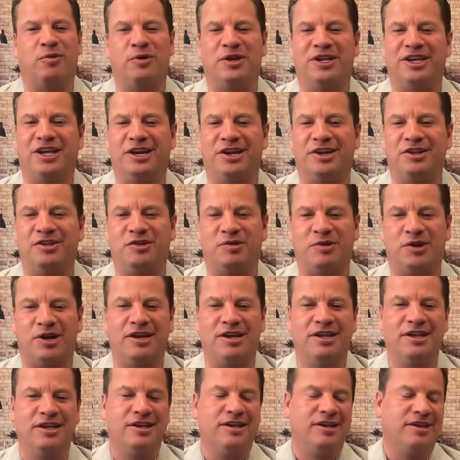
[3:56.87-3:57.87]
We can get into
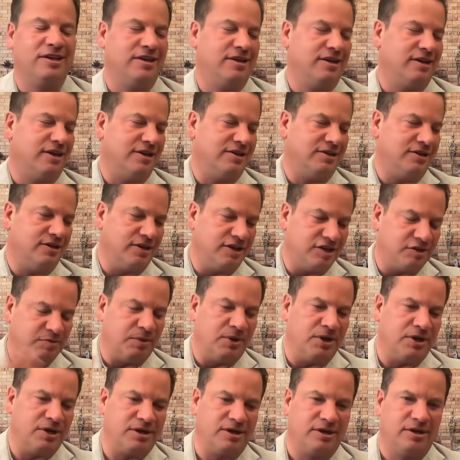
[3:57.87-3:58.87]
this
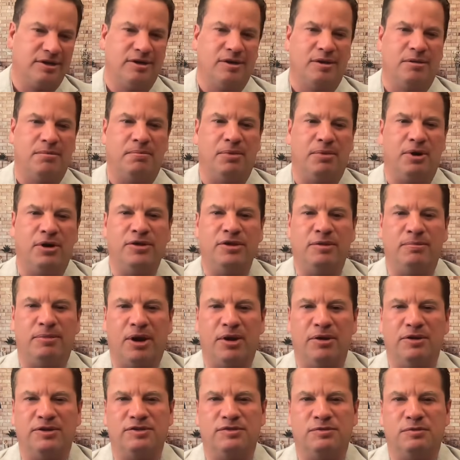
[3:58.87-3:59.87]
book, Burn the
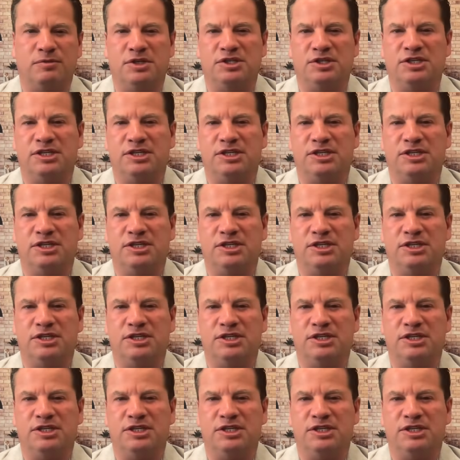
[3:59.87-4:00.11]
Boats, which